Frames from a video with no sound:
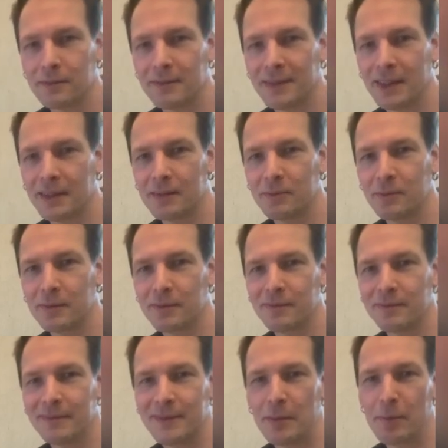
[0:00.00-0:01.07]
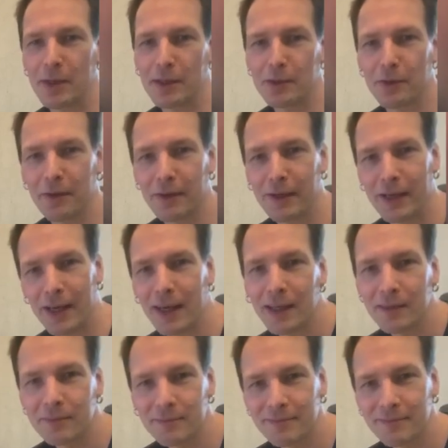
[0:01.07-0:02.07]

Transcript: It depends on the day.